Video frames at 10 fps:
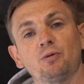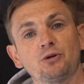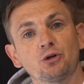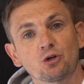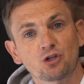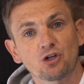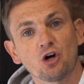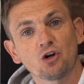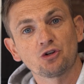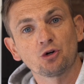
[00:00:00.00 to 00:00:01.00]
production
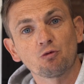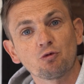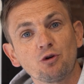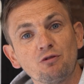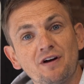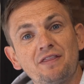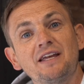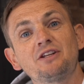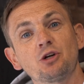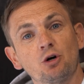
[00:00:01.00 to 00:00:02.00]
on your roof, and
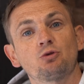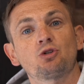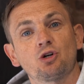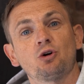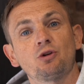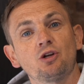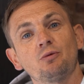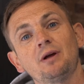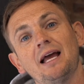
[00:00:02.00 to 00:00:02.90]
they don't show you